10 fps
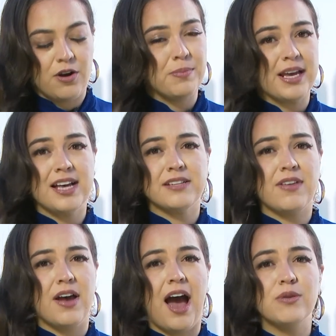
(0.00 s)
you know, because
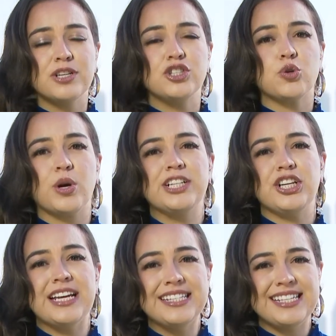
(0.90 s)
of the housing shortage,
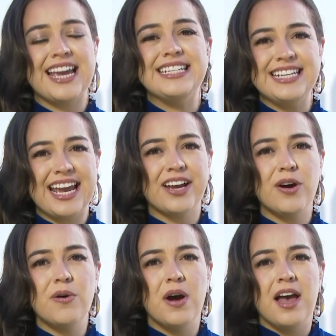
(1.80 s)
shortage in San
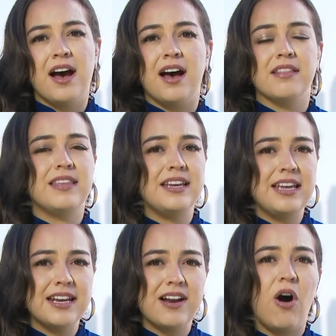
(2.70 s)
Diego, uh, they
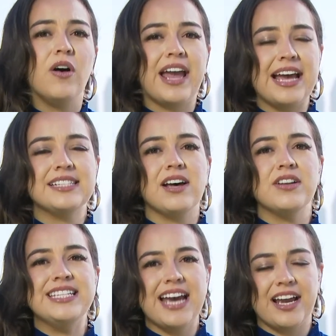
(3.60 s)
need an all hands
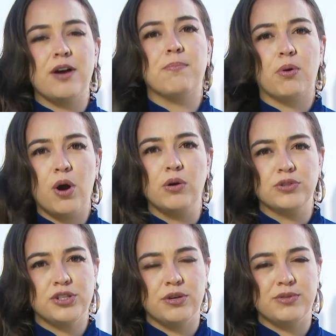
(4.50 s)
on deck
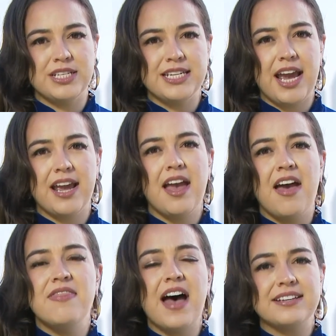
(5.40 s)
approach. So today,
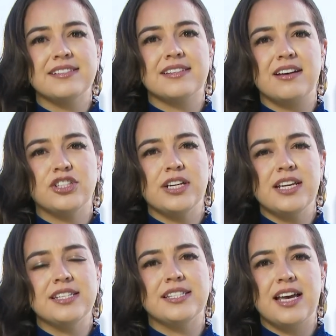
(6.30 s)
that
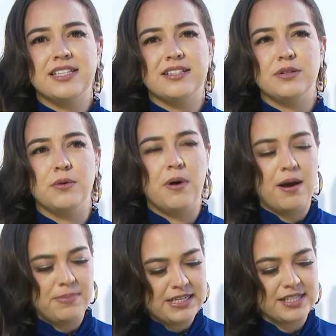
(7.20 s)
discussion is set to
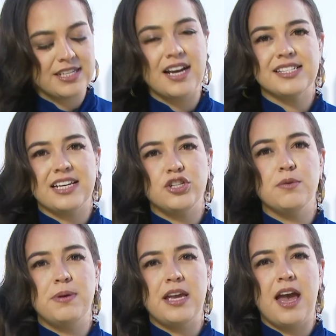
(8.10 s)
uh, be discussed at
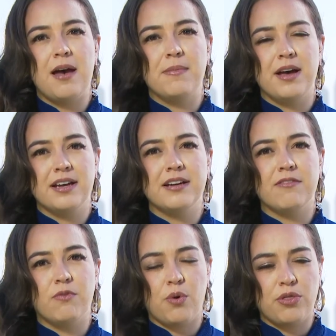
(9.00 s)
2 p.m.
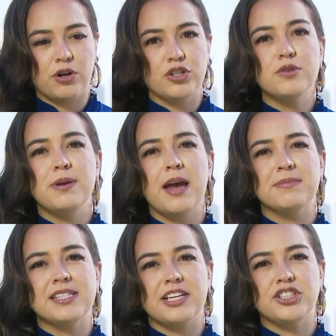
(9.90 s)
Uh, for their 2
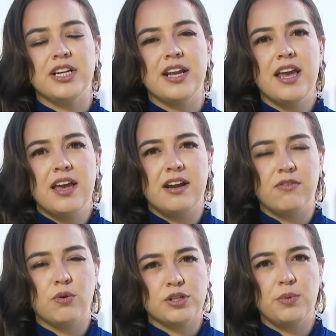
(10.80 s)
p.m. session.
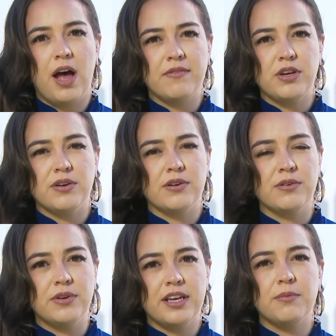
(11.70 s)
And of course, we'll have you,
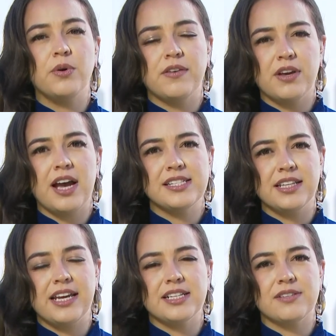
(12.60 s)
we'll give you guys
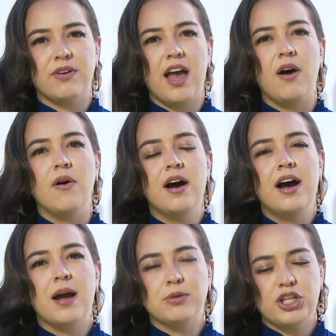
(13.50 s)
the latest. For now,
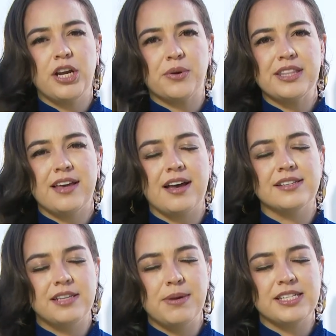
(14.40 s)
I'm Regina Yurrita,
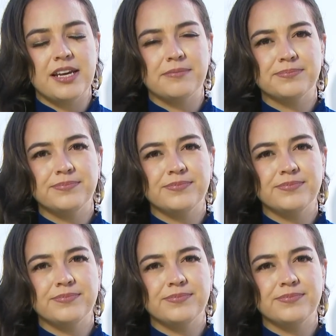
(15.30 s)
CBS 8.